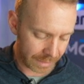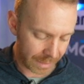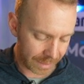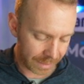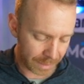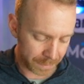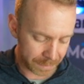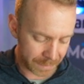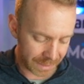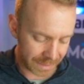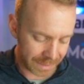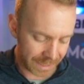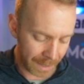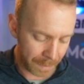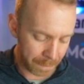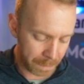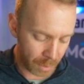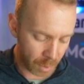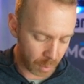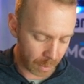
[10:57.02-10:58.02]
getting up to
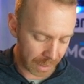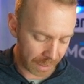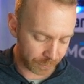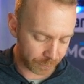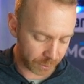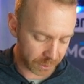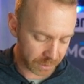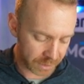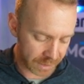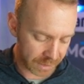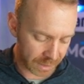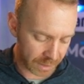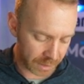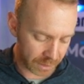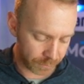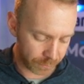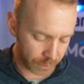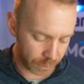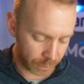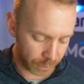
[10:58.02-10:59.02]
tempo efforts
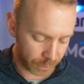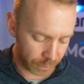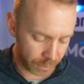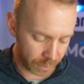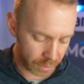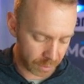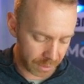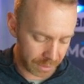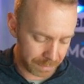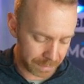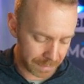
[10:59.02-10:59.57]
of 30